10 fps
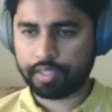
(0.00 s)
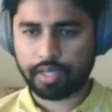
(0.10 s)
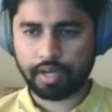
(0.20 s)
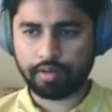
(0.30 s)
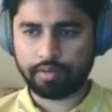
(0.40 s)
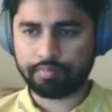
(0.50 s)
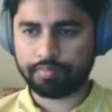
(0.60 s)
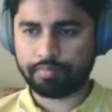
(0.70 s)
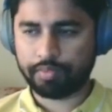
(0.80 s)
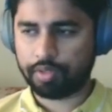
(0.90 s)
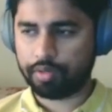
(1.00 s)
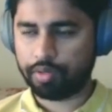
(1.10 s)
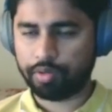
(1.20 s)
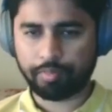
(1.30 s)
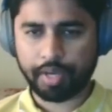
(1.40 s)
I'll
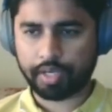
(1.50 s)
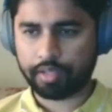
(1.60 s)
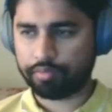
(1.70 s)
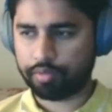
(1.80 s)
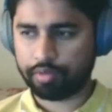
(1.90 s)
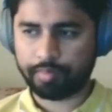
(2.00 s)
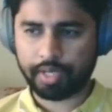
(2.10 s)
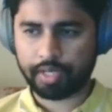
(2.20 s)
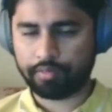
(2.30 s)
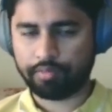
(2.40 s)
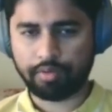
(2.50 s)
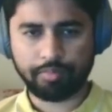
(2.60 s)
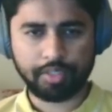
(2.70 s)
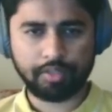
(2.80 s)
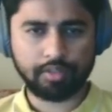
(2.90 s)
look back and forth
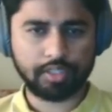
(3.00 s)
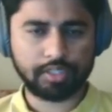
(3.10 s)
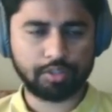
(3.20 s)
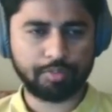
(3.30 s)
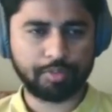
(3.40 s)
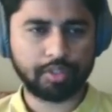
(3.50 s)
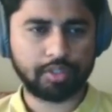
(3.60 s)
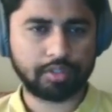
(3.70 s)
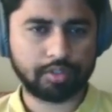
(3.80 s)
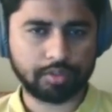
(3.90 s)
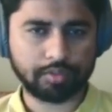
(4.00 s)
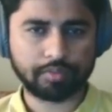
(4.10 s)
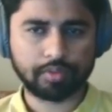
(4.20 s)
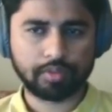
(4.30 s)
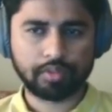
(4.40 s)
between these two monitors to
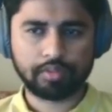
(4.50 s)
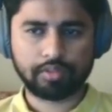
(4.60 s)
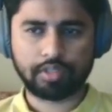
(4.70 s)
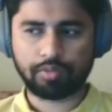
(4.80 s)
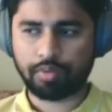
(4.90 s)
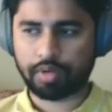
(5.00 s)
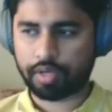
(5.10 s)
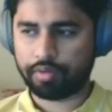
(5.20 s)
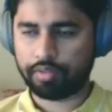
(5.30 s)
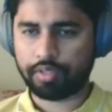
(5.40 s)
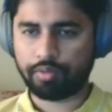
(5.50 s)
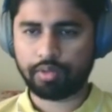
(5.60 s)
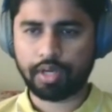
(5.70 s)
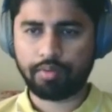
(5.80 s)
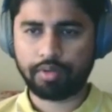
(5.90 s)
start working on it. What
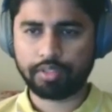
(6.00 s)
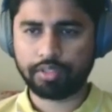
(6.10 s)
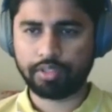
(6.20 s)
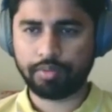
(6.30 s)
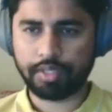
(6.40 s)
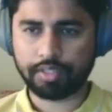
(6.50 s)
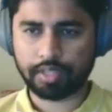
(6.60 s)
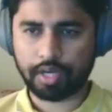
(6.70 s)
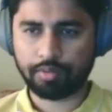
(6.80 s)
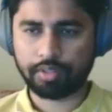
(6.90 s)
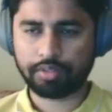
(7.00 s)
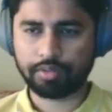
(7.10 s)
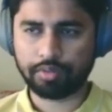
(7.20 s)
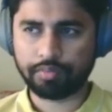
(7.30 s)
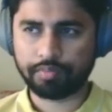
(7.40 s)
I want to do is I want
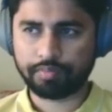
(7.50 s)
to